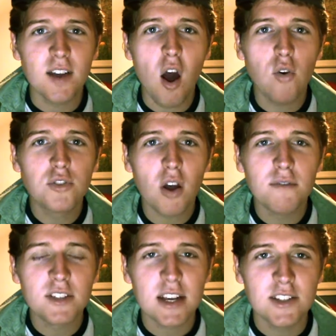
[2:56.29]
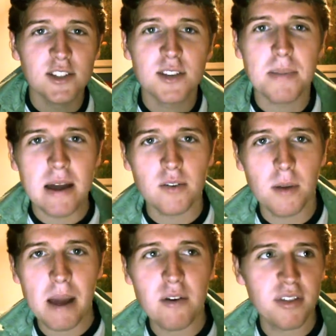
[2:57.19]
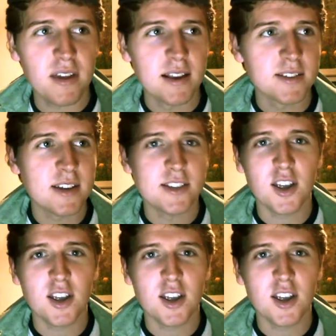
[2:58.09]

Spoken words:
hold conversations about things and